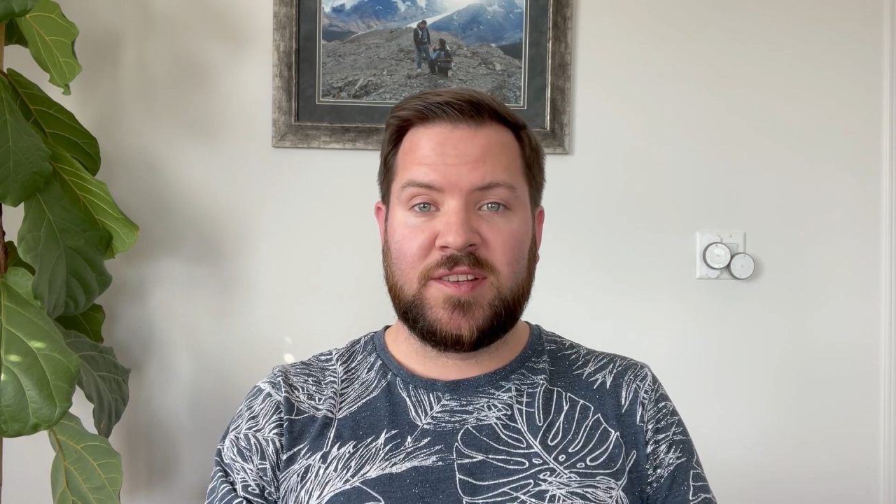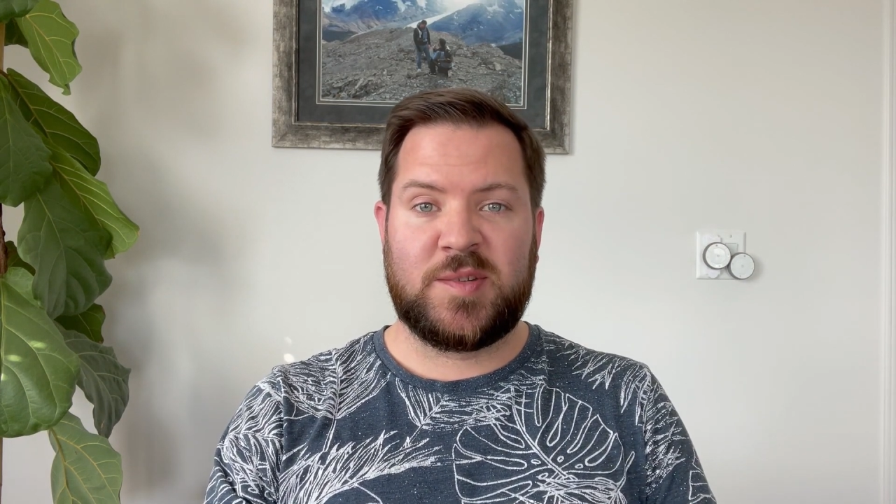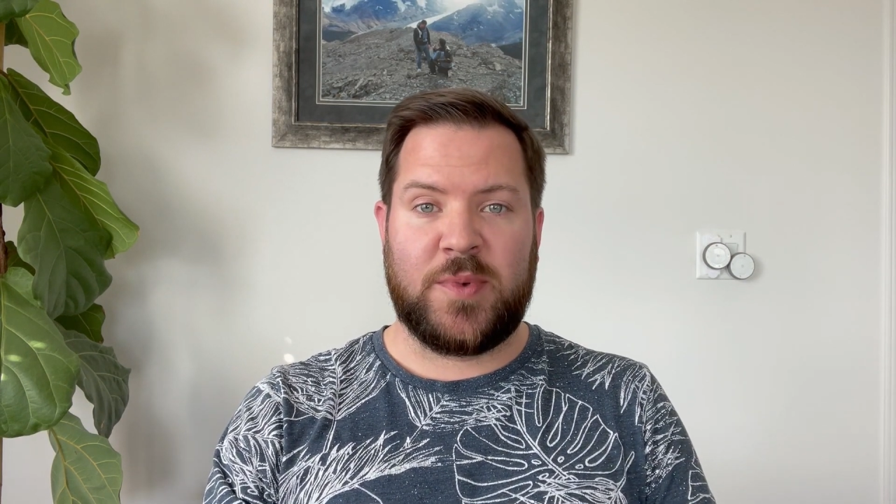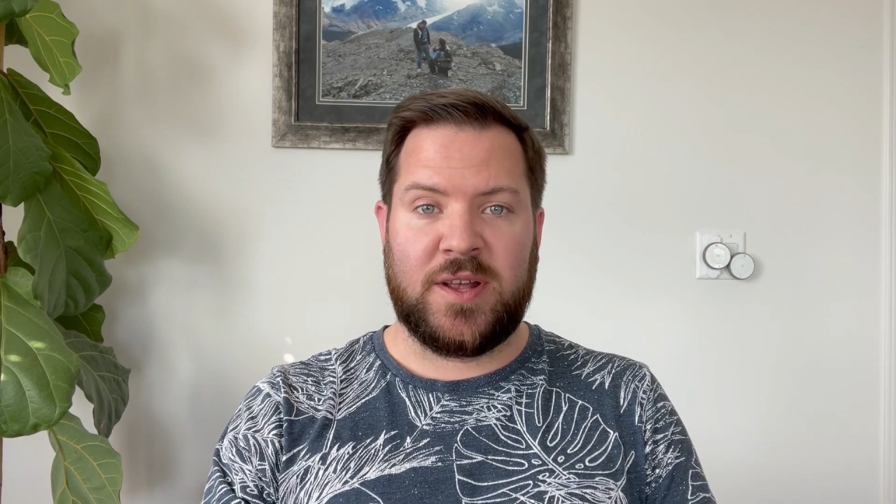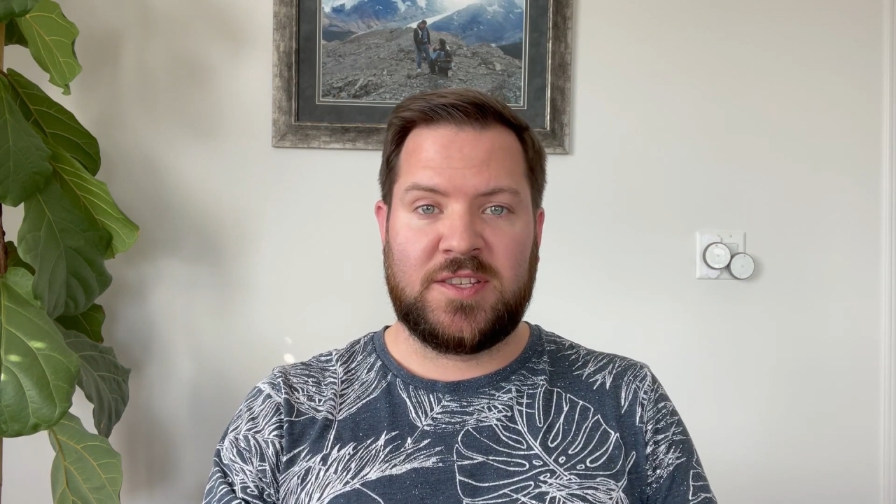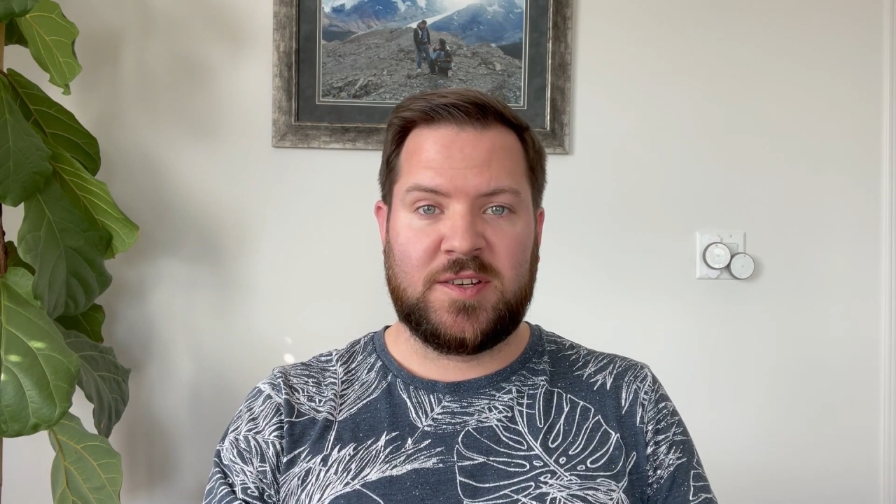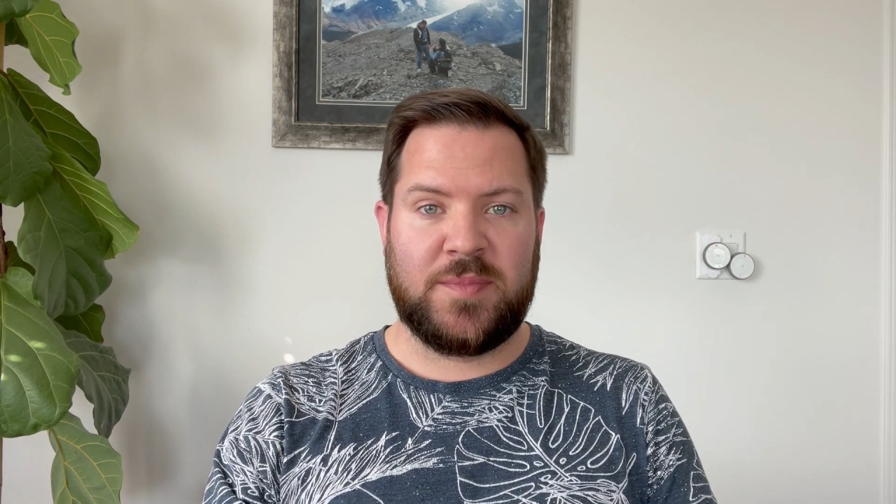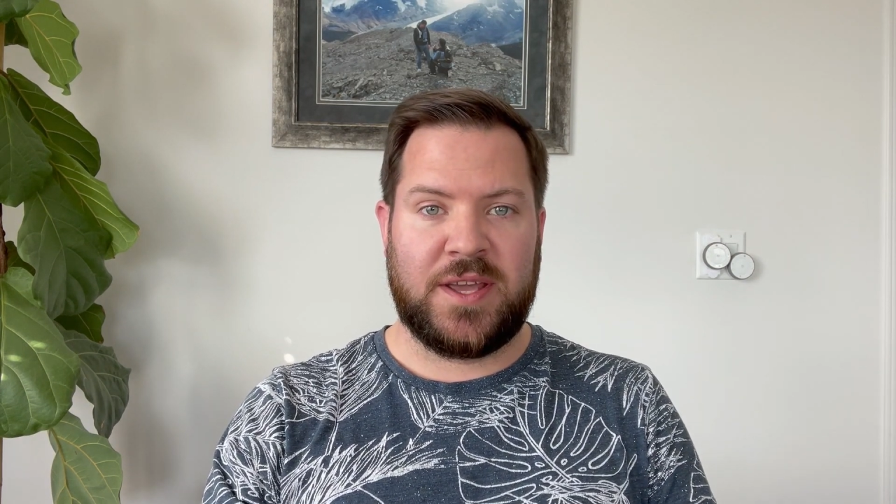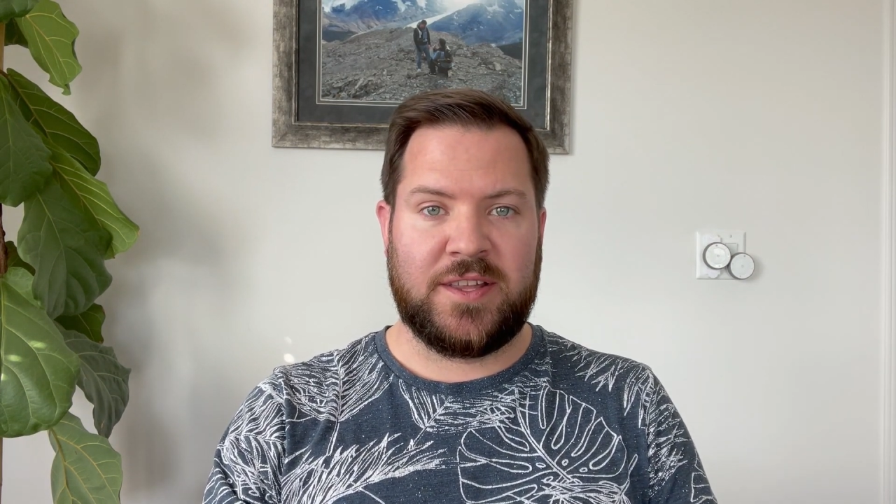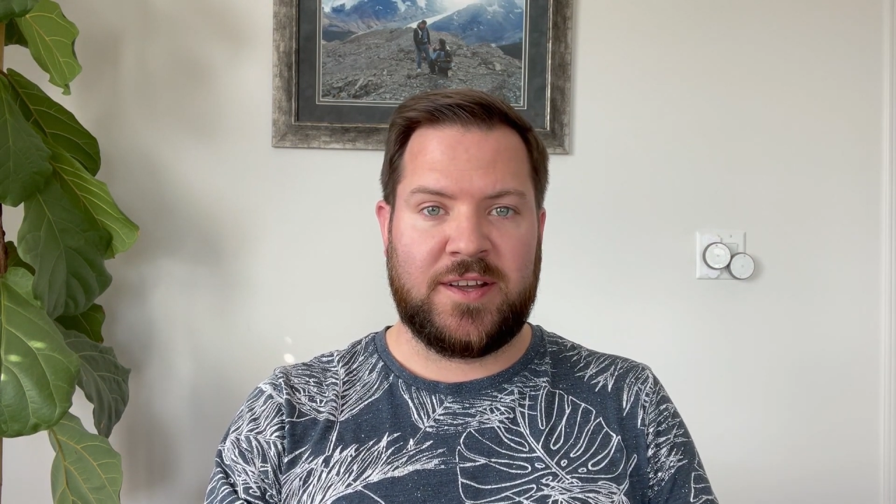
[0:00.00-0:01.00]
sponsored
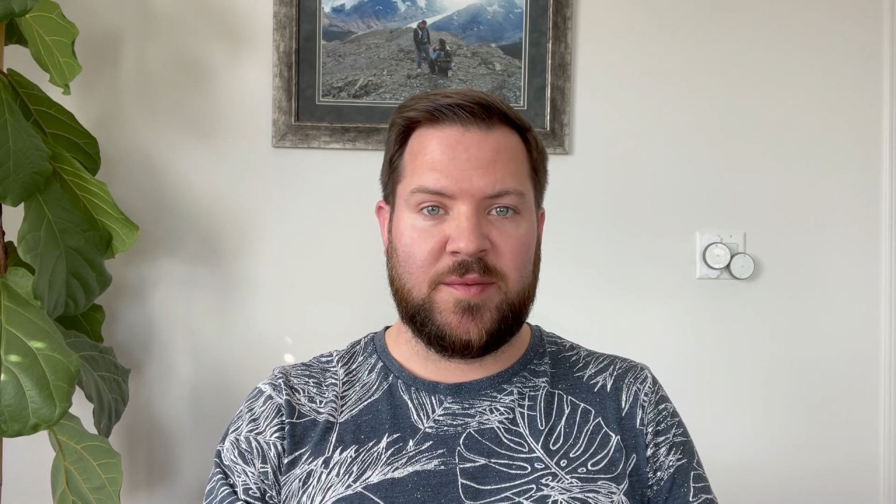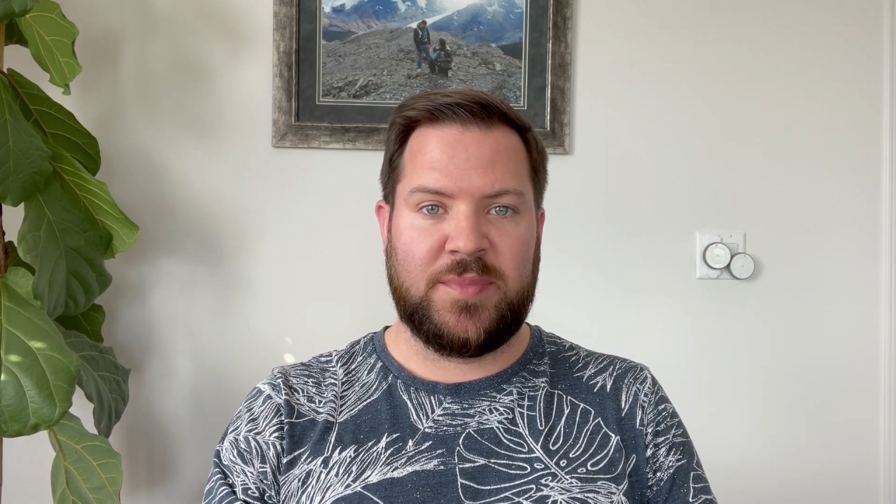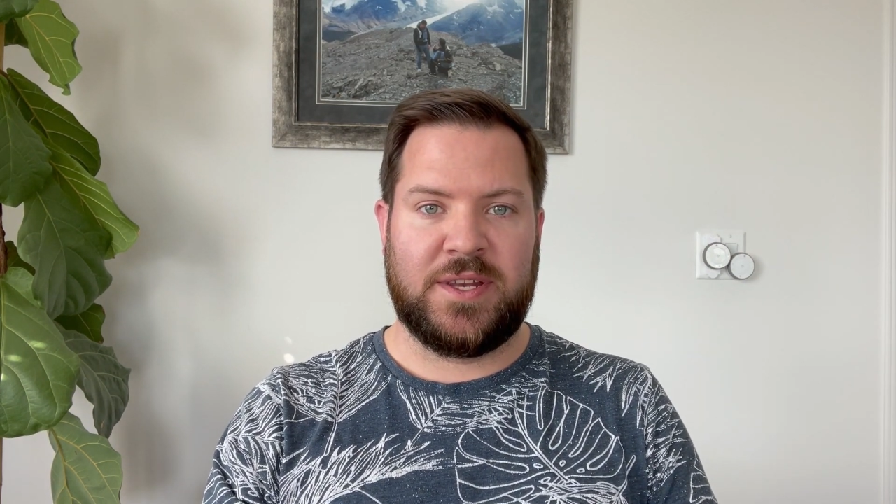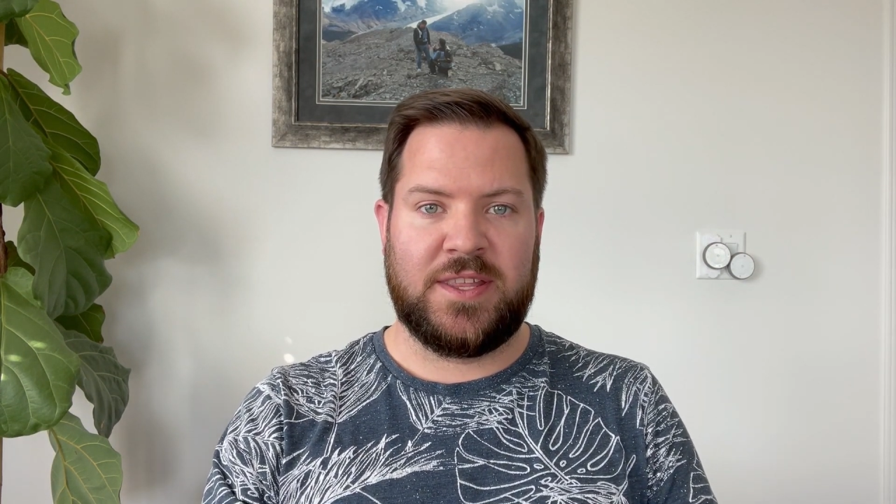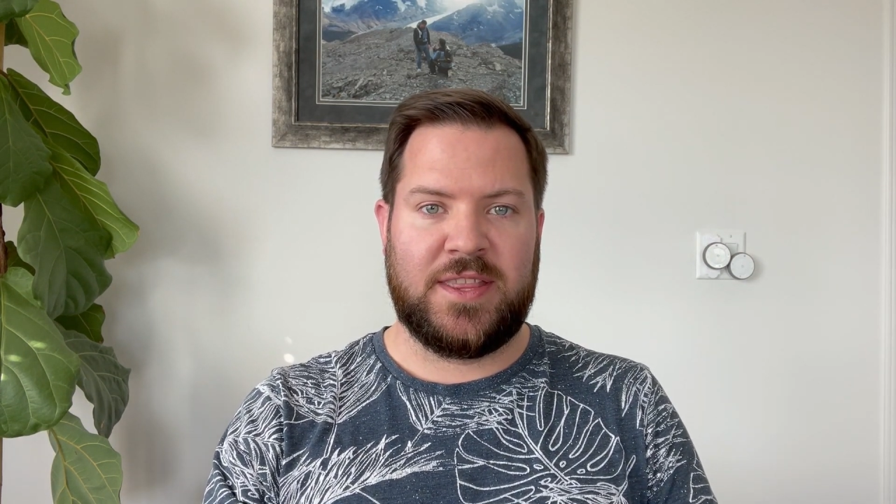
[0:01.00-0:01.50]
by the company